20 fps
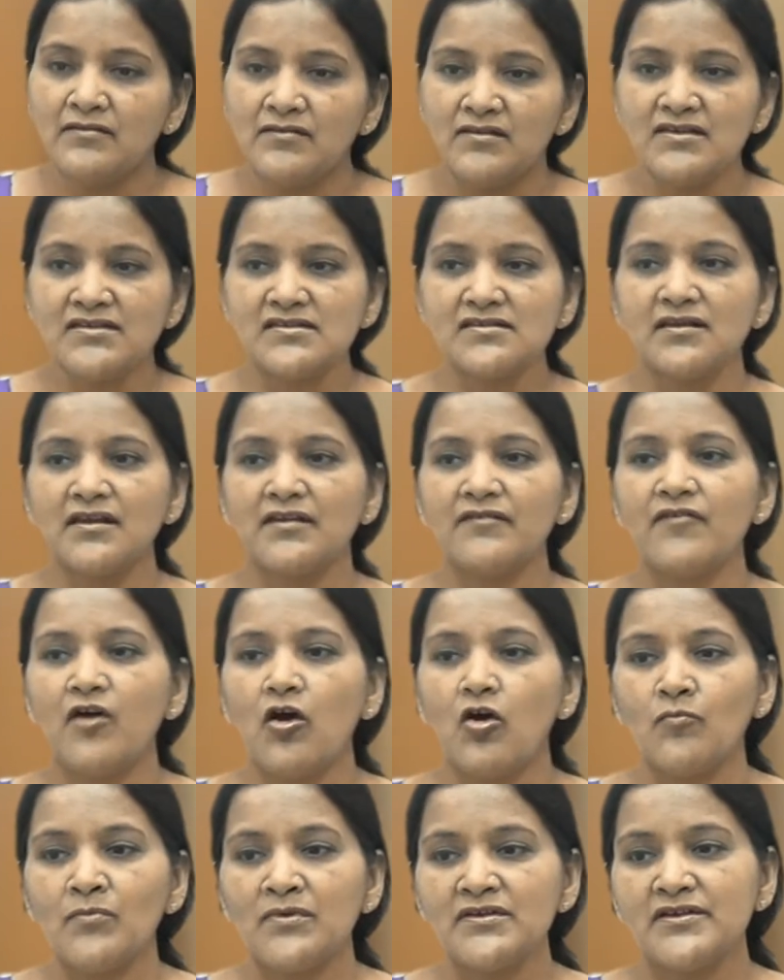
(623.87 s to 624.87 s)
This thing,
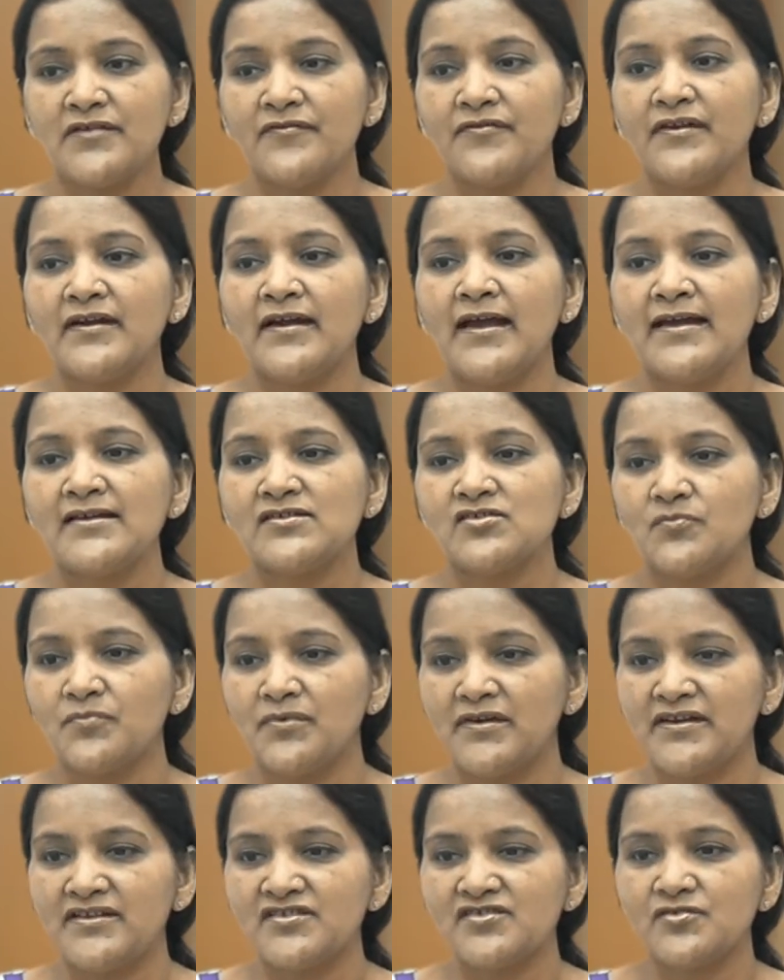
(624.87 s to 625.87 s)
how much dividend has to
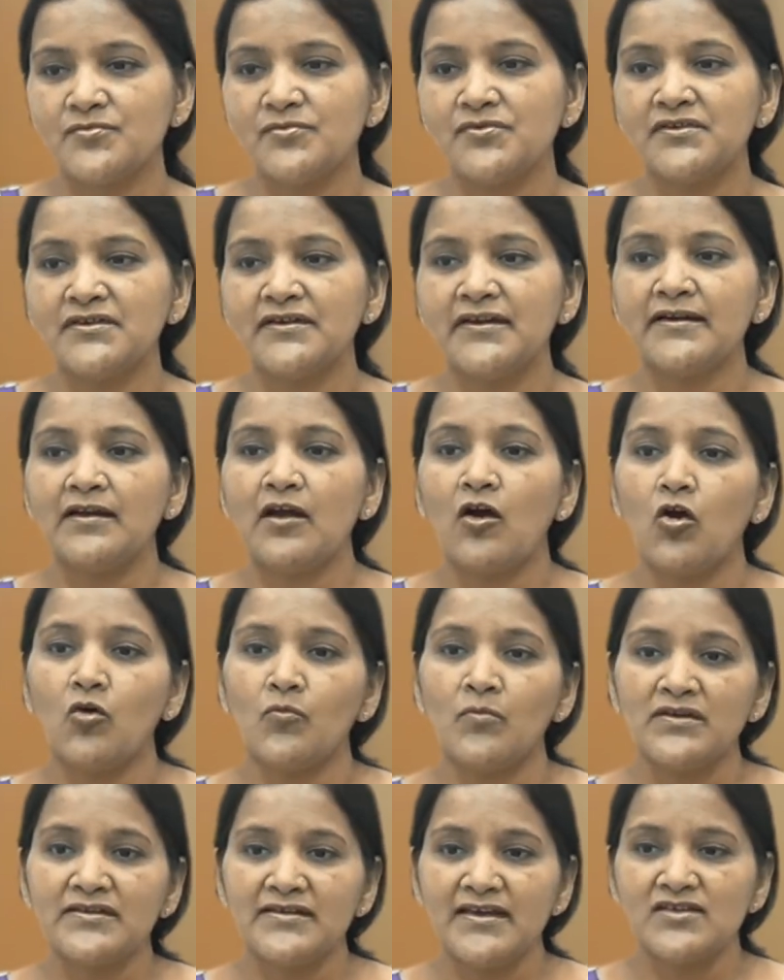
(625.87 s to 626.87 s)
be distributed and how
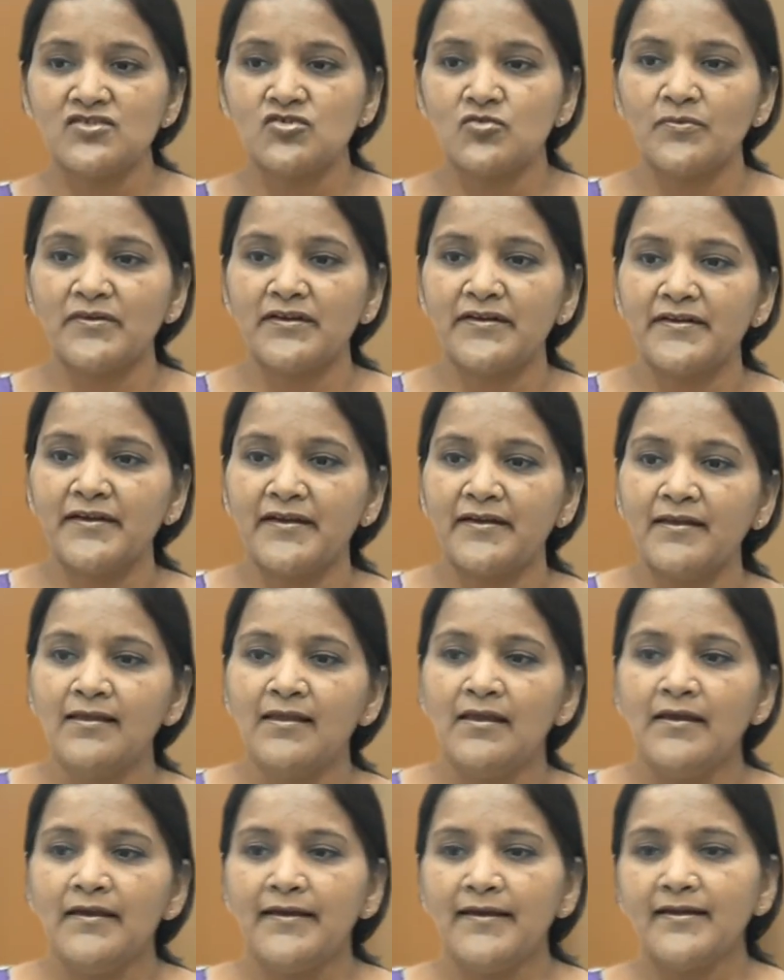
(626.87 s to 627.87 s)
much has to be retained,
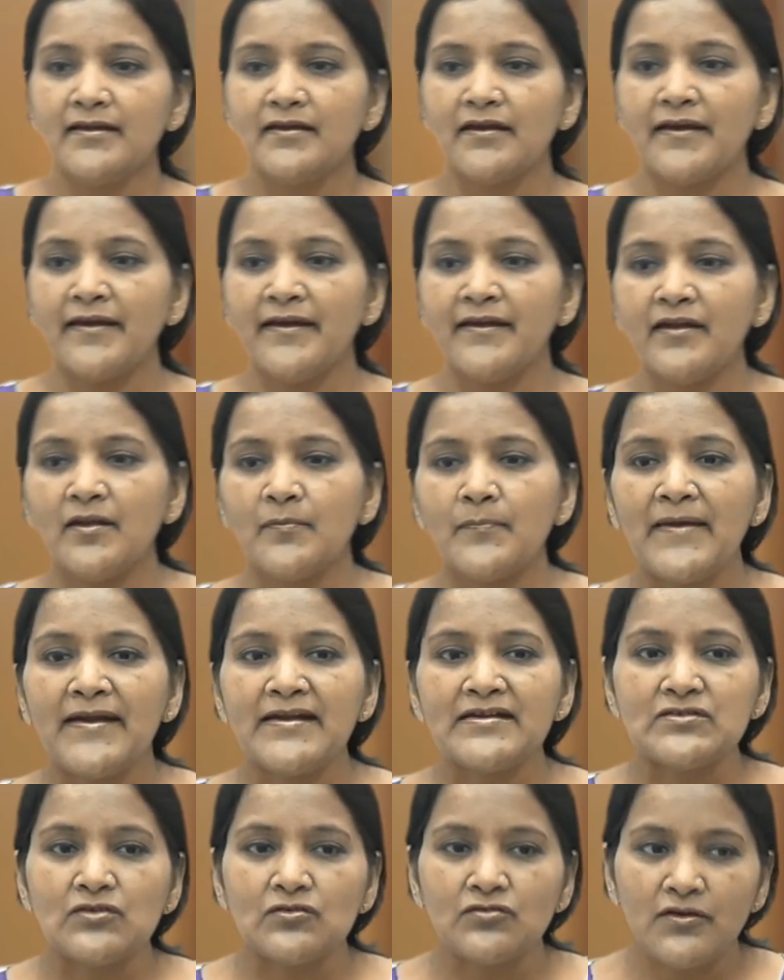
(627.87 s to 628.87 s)
it again
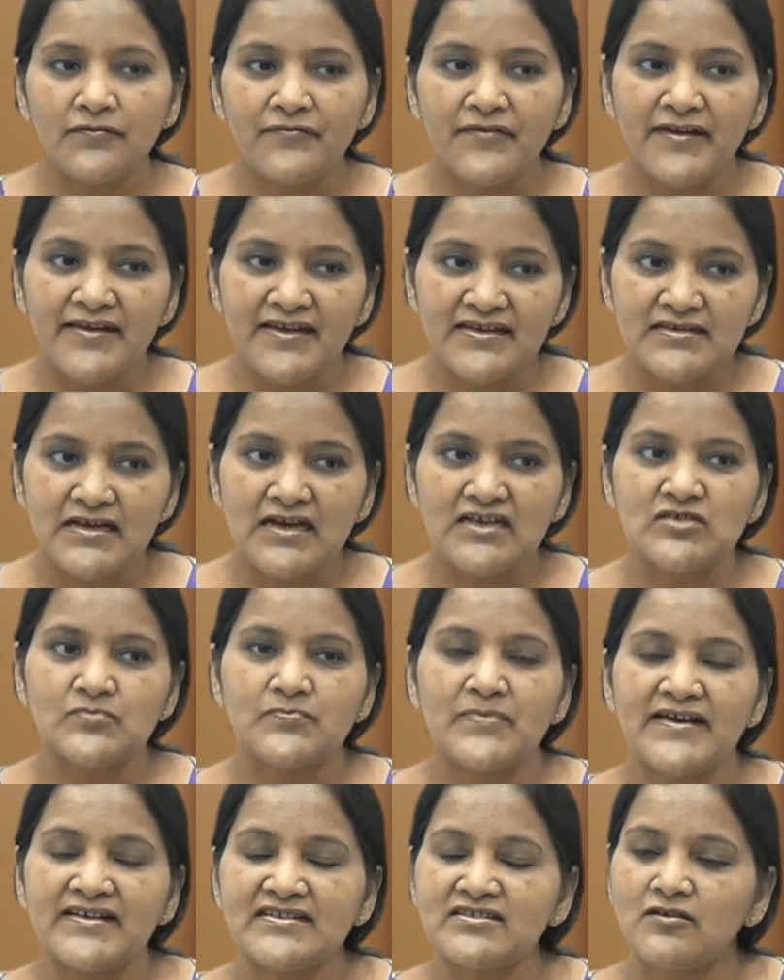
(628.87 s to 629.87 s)
depends on the various
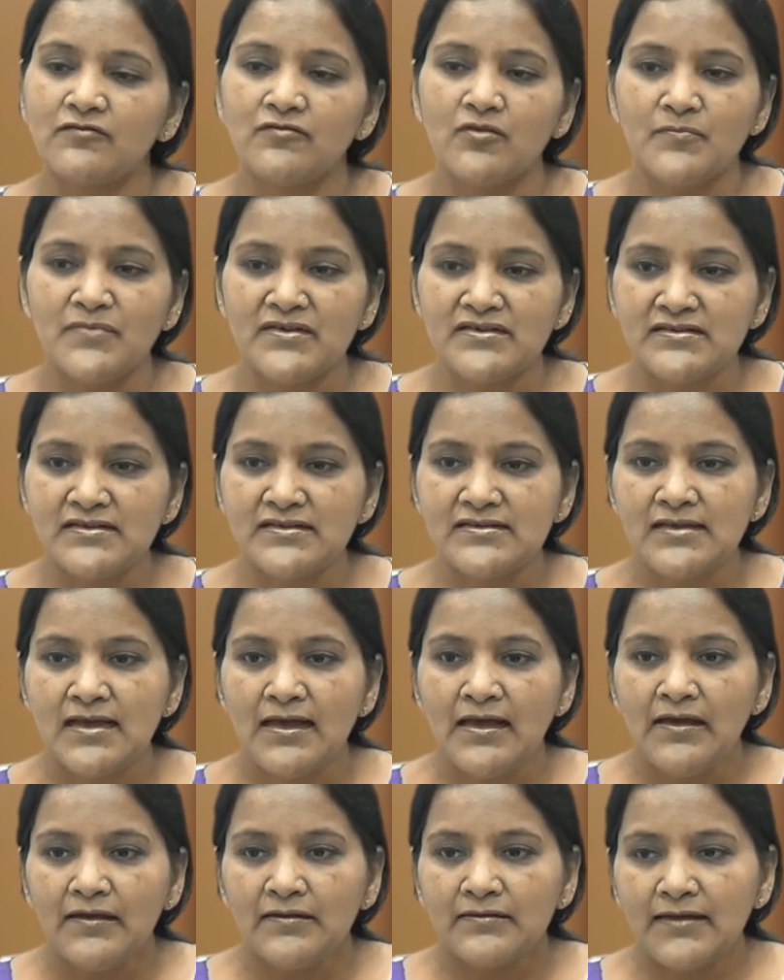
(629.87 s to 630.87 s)
aspects of the business.
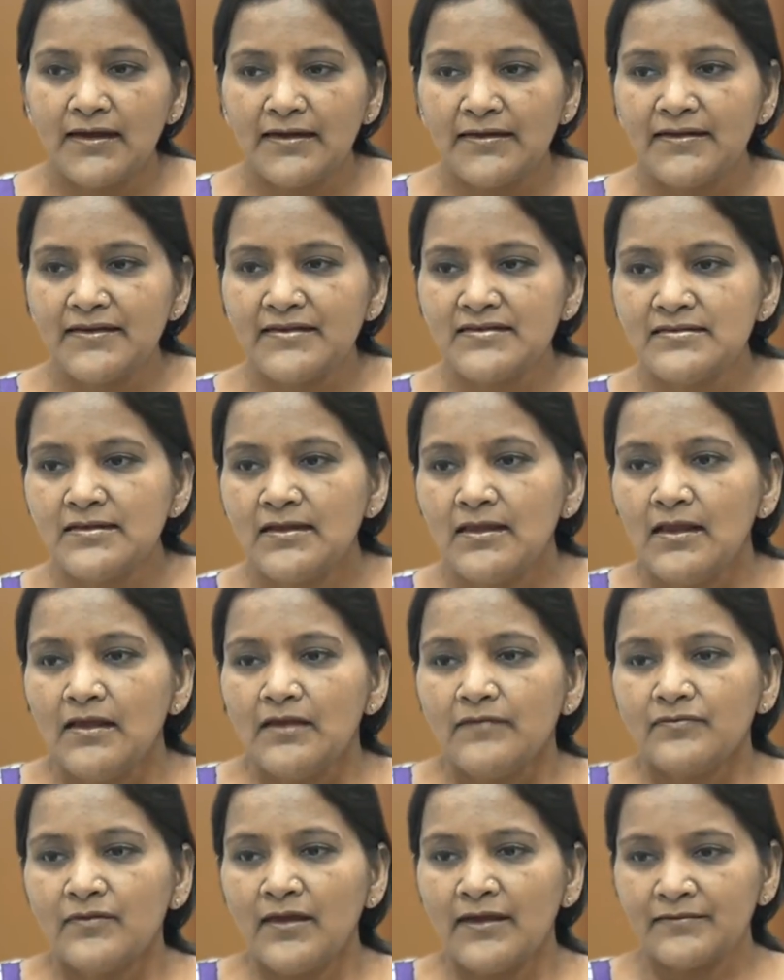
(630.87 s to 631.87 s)
That is
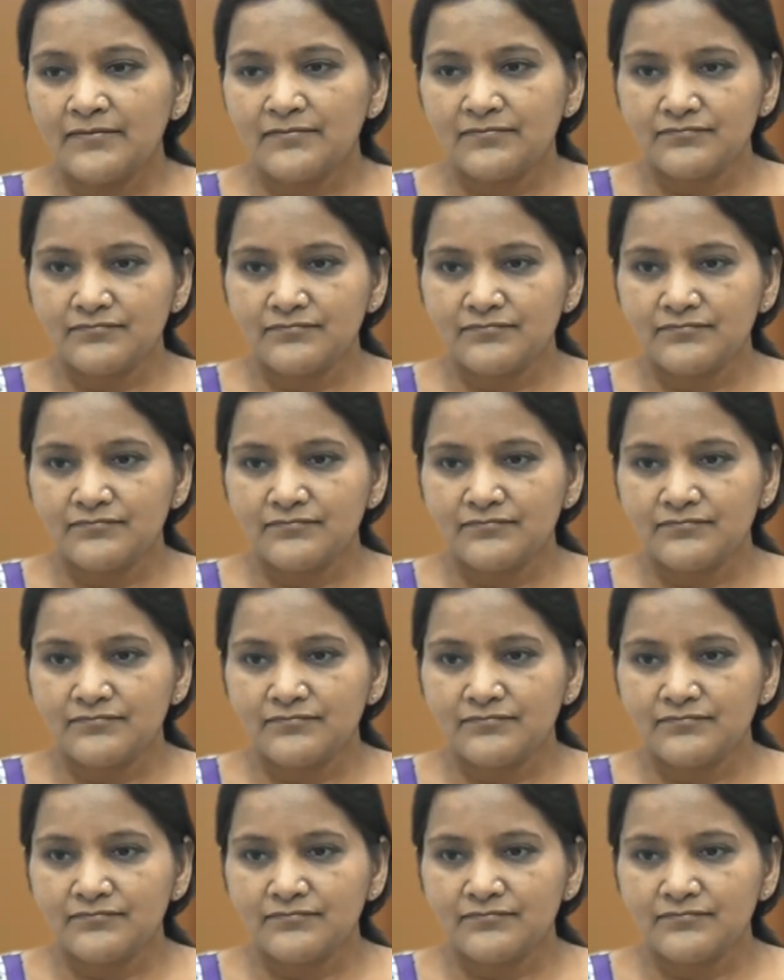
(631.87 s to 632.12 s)
that